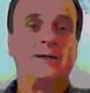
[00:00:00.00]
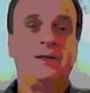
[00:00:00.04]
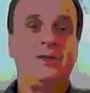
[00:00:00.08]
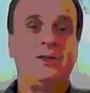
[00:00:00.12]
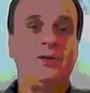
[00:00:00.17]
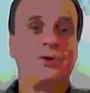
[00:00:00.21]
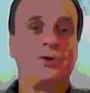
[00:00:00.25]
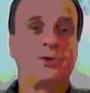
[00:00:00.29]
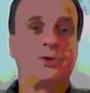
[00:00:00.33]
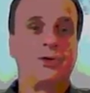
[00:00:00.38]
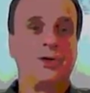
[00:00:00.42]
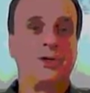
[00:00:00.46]

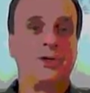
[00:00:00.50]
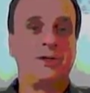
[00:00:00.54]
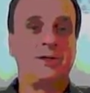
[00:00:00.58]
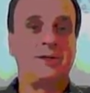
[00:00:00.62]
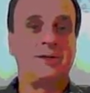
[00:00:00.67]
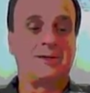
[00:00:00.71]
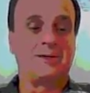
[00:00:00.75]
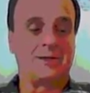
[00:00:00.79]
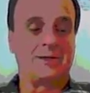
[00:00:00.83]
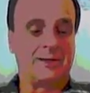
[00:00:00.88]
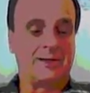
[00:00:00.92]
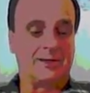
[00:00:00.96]
you
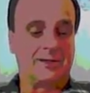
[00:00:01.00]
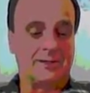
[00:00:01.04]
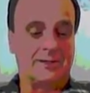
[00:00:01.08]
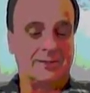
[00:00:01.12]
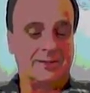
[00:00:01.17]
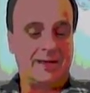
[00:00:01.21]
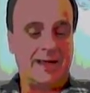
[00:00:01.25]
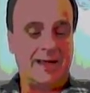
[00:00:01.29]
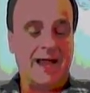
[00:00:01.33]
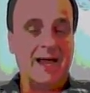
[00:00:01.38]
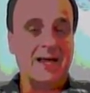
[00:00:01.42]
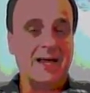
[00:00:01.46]
couldn't
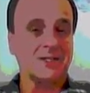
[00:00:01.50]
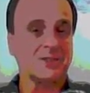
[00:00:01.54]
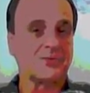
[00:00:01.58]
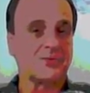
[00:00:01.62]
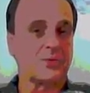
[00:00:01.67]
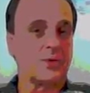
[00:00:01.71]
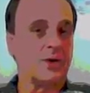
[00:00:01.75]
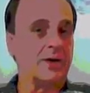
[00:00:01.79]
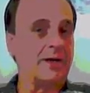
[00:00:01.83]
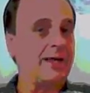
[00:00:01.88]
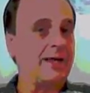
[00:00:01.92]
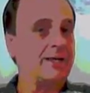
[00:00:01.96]
ask
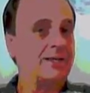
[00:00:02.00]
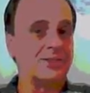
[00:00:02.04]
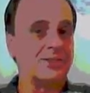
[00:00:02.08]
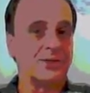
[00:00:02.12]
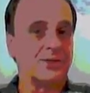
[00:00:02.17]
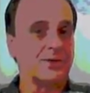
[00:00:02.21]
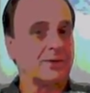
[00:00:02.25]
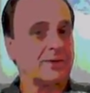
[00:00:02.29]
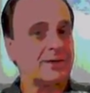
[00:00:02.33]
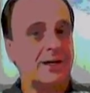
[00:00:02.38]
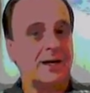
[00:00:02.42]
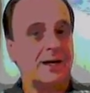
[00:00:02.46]
for an
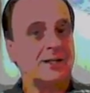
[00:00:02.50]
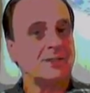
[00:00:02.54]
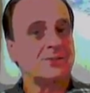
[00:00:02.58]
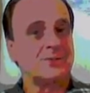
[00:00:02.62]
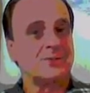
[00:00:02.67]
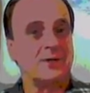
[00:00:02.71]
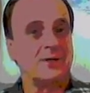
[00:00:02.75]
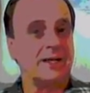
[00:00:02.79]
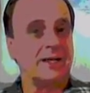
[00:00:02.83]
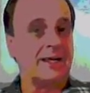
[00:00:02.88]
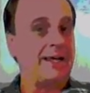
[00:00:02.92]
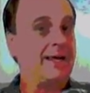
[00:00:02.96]
easier
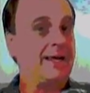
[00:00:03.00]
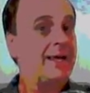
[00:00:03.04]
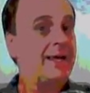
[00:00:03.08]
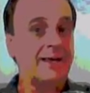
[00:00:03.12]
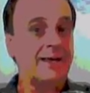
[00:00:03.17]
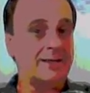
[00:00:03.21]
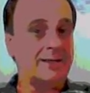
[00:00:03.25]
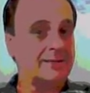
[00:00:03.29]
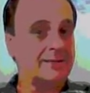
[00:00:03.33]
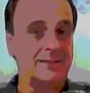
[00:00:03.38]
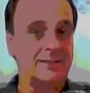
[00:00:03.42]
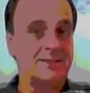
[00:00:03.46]
country to
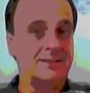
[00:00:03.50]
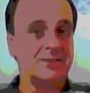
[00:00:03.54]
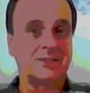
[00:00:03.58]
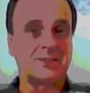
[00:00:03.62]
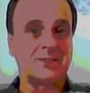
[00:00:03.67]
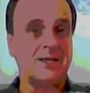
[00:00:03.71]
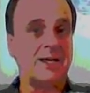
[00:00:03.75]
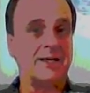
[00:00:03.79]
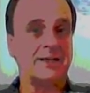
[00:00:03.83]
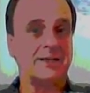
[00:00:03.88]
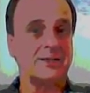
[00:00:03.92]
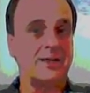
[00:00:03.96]
hit in
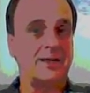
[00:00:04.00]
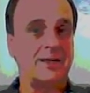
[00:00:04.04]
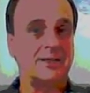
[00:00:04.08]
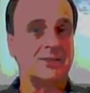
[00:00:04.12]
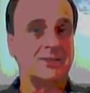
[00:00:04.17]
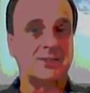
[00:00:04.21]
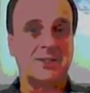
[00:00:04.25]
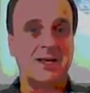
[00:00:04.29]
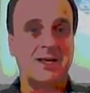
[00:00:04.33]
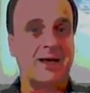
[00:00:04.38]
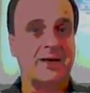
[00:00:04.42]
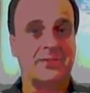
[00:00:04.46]

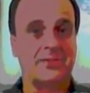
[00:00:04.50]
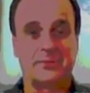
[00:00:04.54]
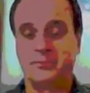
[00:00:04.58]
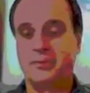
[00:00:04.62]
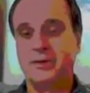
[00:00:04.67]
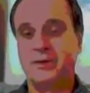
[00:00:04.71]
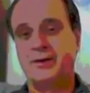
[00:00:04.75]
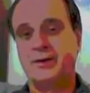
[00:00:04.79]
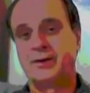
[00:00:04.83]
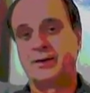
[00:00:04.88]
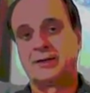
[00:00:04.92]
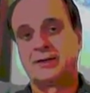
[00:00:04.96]
South
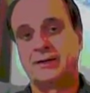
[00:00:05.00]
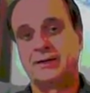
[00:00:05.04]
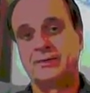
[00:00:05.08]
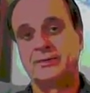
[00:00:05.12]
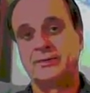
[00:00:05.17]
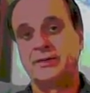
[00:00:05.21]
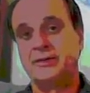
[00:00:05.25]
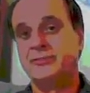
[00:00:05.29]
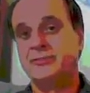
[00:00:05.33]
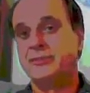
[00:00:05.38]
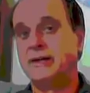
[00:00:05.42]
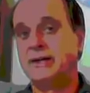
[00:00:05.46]
America
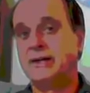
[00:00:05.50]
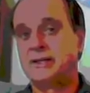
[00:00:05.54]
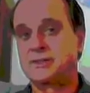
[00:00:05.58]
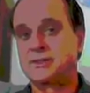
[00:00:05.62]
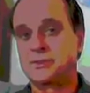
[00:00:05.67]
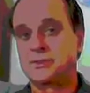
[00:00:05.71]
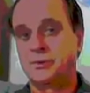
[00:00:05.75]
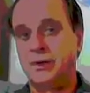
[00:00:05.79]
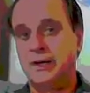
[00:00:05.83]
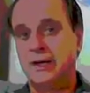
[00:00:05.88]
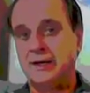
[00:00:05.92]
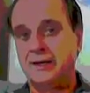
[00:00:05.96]
than
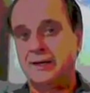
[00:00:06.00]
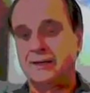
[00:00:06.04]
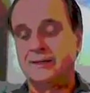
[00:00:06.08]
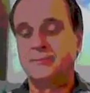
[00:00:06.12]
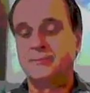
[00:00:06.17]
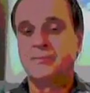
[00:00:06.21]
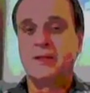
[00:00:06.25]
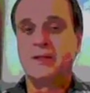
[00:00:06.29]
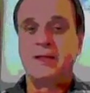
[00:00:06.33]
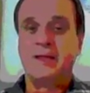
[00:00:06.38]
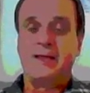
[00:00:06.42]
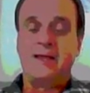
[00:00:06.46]
Venezuela.
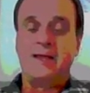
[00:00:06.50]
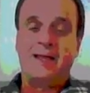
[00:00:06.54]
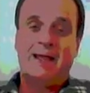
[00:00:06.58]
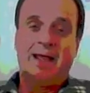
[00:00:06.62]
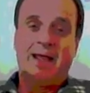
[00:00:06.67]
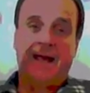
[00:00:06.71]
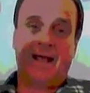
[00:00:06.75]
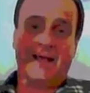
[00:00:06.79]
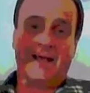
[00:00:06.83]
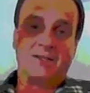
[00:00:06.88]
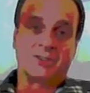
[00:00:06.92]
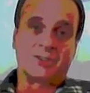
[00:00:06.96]

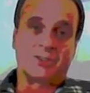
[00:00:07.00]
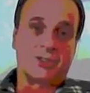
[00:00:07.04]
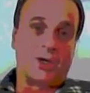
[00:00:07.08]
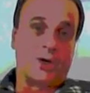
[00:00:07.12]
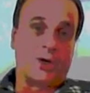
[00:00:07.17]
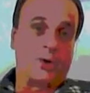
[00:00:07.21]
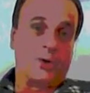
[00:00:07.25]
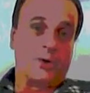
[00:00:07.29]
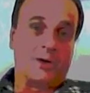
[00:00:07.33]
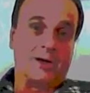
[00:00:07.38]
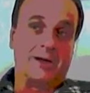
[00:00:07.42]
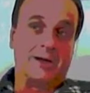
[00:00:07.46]
And
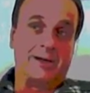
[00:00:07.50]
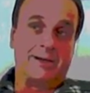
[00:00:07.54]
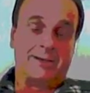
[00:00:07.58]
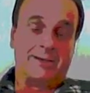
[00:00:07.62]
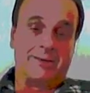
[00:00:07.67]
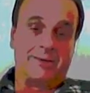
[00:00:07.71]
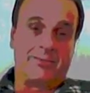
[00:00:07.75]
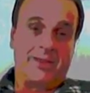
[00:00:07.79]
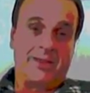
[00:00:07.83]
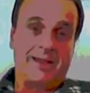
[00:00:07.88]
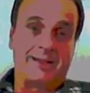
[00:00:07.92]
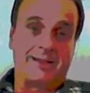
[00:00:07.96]

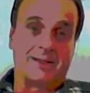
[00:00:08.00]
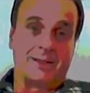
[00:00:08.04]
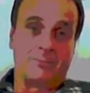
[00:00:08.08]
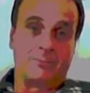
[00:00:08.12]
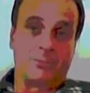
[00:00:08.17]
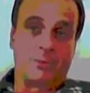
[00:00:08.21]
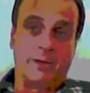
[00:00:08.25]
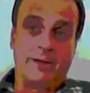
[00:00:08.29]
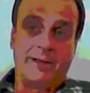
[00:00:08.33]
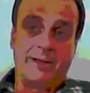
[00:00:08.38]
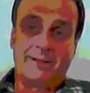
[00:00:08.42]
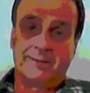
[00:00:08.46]
so they could
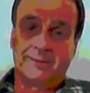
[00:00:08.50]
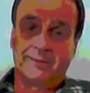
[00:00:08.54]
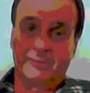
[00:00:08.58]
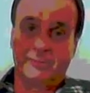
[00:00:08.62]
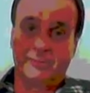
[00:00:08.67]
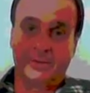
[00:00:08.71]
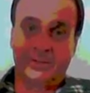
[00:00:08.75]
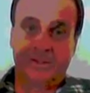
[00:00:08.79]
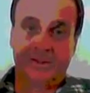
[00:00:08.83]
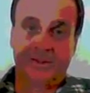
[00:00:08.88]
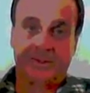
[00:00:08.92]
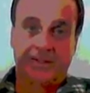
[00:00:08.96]
bring the
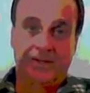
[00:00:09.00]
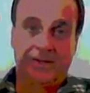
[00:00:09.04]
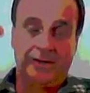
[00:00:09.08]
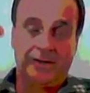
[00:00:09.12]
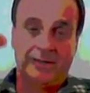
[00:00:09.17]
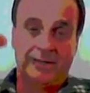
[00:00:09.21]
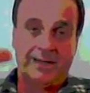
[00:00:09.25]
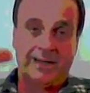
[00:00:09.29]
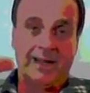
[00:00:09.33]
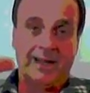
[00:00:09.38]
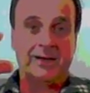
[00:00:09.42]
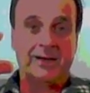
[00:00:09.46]

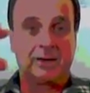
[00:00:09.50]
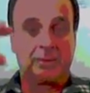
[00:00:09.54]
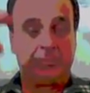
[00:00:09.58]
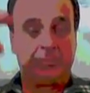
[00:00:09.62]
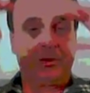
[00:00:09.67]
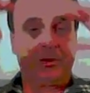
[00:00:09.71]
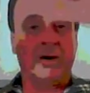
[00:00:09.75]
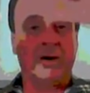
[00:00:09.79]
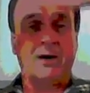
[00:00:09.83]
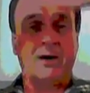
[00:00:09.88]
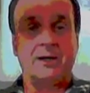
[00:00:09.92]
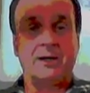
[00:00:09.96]
military down
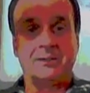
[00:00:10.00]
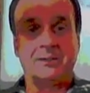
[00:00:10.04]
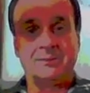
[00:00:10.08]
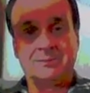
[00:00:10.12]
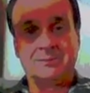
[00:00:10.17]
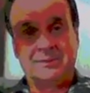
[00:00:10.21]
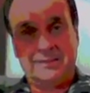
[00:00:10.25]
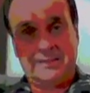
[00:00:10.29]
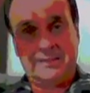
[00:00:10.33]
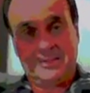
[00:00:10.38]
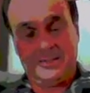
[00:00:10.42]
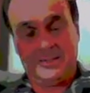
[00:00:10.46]

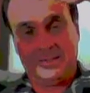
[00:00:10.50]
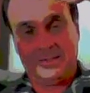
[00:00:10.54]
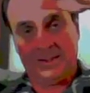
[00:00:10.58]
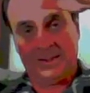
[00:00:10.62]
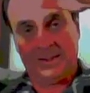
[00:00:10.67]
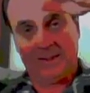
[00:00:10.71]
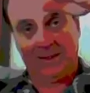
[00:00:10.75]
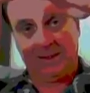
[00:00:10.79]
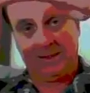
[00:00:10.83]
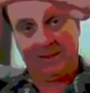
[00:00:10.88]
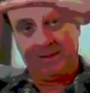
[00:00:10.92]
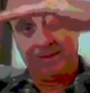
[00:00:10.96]
upon
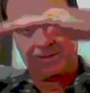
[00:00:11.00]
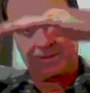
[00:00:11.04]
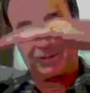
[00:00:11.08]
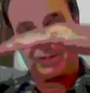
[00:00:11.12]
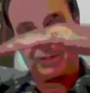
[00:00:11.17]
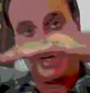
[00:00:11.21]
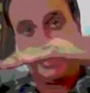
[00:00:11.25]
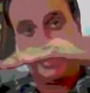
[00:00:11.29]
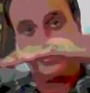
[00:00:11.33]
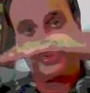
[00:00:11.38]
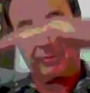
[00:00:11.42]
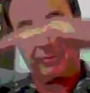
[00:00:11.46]

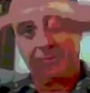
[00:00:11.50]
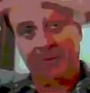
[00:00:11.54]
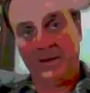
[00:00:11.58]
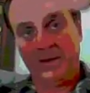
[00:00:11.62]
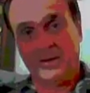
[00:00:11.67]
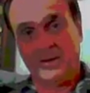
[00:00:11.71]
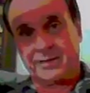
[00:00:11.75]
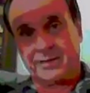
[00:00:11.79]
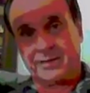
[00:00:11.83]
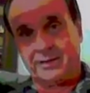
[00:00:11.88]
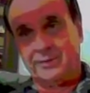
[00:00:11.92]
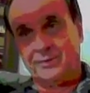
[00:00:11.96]
South
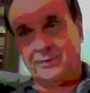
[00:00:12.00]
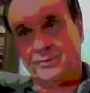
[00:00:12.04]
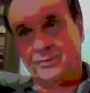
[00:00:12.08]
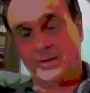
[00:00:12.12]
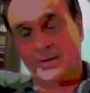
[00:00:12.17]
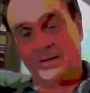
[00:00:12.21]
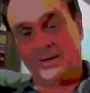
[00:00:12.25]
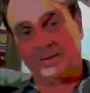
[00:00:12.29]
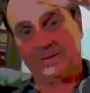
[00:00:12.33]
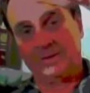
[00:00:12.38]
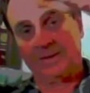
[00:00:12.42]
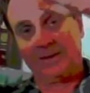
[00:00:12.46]
America
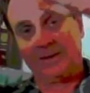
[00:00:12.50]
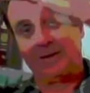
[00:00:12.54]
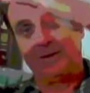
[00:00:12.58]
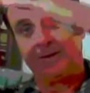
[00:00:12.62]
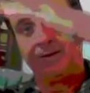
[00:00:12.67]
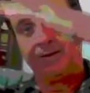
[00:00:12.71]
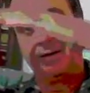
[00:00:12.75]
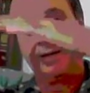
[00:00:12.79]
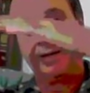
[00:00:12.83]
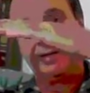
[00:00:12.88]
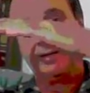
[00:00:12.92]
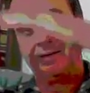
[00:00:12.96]
right
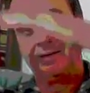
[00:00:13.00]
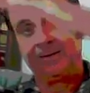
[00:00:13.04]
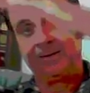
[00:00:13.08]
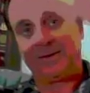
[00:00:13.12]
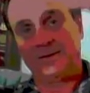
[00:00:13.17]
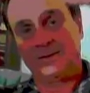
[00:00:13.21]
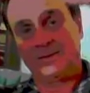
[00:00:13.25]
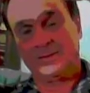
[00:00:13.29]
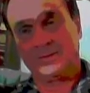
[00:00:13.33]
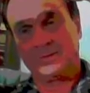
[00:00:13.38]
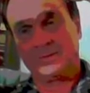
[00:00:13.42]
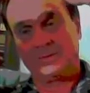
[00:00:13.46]
there
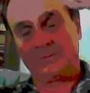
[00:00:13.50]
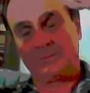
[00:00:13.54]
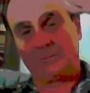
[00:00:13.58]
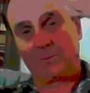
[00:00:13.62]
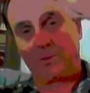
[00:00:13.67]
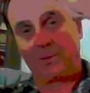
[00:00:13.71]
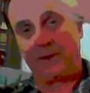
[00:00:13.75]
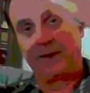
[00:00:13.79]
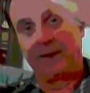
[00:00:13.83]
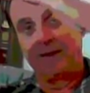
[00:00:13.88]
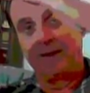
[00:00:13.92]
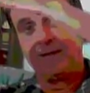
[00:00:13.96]
and
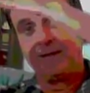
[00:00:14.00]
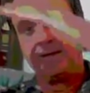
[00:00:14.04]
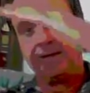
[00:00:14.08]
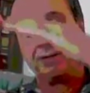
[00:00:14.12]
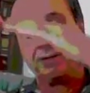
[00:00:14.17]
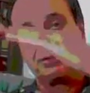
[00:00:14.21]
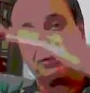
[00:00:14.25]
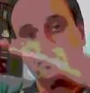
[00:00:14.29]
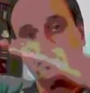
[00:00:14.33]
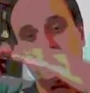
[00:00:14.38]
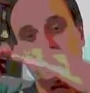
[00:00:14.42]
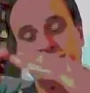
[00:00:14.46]
bring it
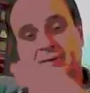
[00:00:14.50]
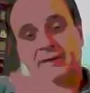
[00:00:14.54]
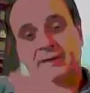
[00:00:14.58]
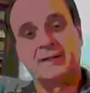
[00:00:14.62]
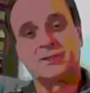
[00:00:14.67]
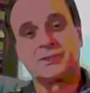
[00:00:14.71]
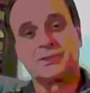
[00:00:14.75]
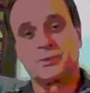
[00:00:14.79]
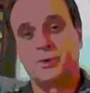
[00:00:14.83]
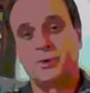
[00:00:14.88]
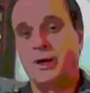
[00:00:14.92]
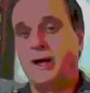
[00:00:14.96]
into
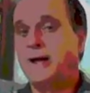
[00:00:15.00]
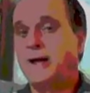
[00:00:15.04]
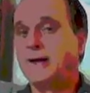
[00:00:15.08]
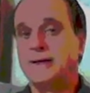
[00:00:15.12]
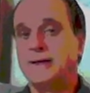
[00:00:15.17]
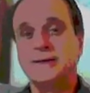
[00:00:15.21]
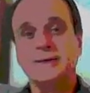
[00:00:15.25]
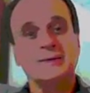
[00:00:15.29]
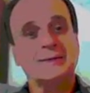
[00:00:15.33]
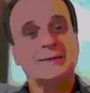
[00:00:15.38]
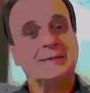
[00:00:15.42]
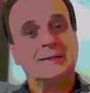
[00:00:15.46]

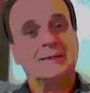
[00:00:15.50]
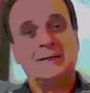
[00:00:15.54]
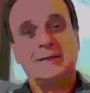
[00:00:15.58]
Venezuela.